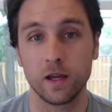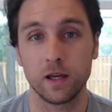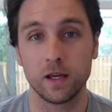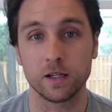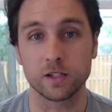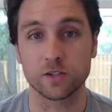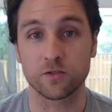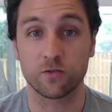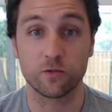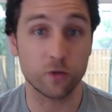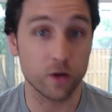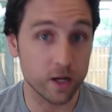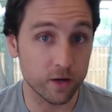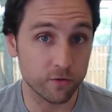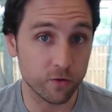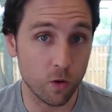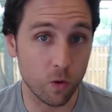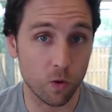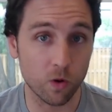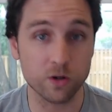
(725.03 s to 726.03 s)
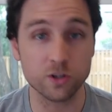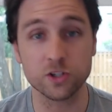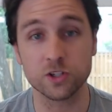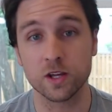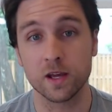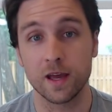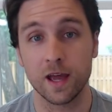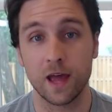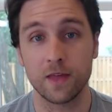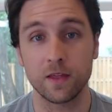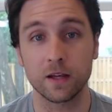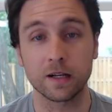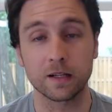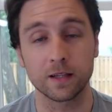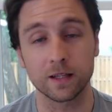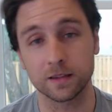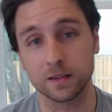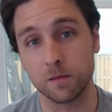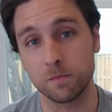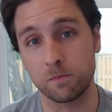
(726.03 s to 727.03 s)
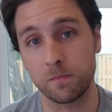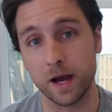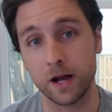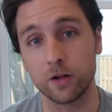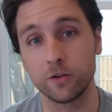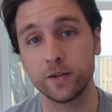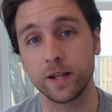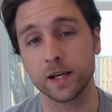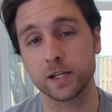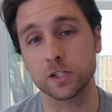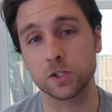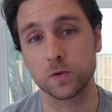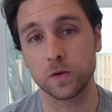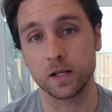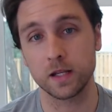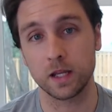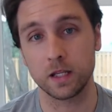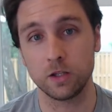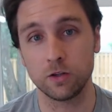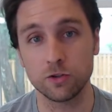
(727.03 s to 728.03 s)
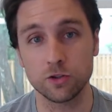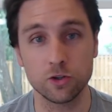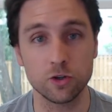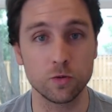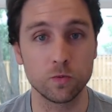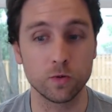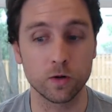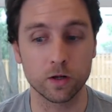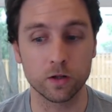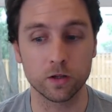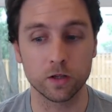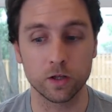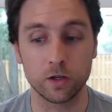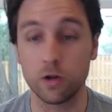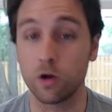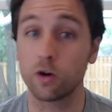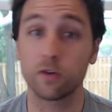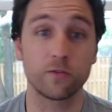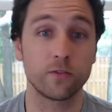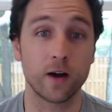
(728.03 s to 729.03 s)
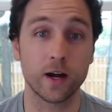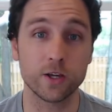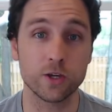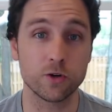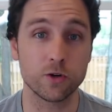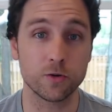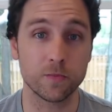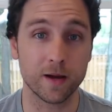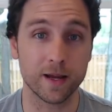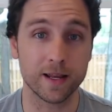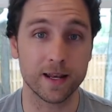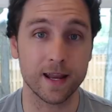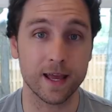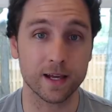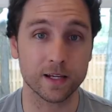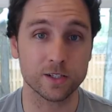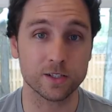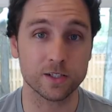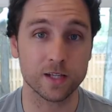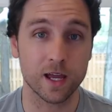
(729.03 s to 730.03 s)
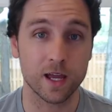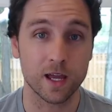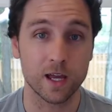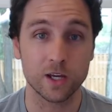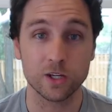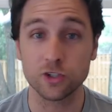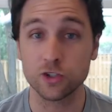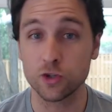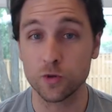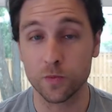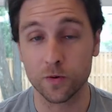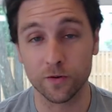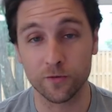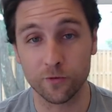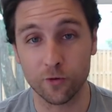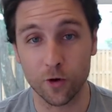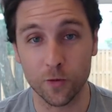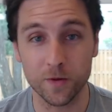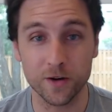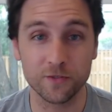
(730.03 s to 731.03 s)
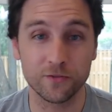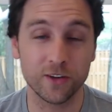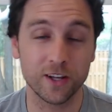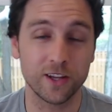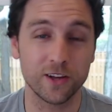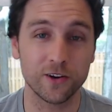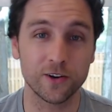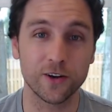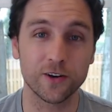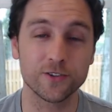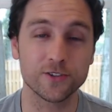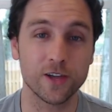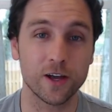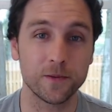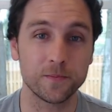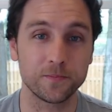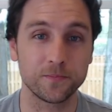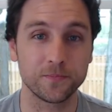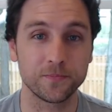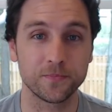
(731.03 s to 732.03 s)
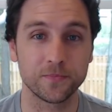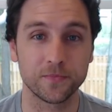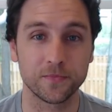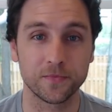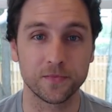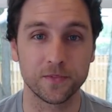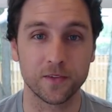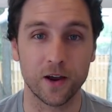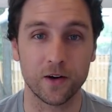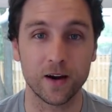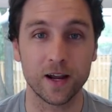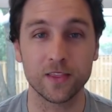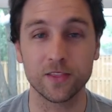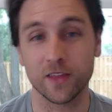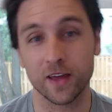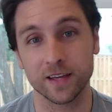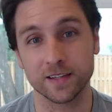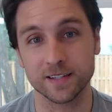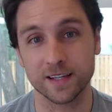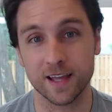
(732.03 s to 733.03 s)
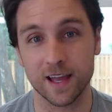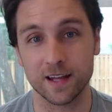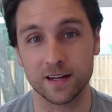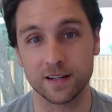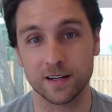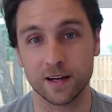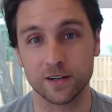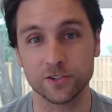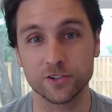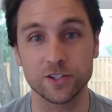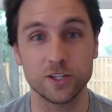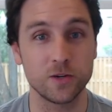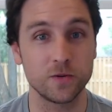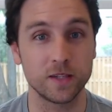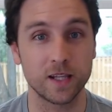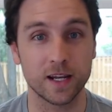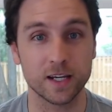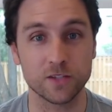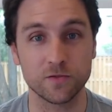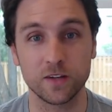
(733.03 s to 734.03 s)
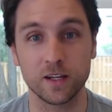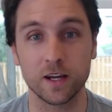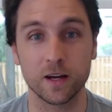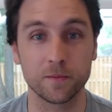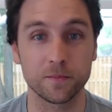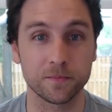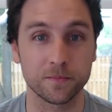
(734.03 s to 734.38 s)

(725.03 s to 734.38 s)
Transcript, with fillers: It's free, of course, and then click the bell next to it, and YouTube will notify you when my next super informative video goes up. All right, thanks again, and I'll see you in the next video.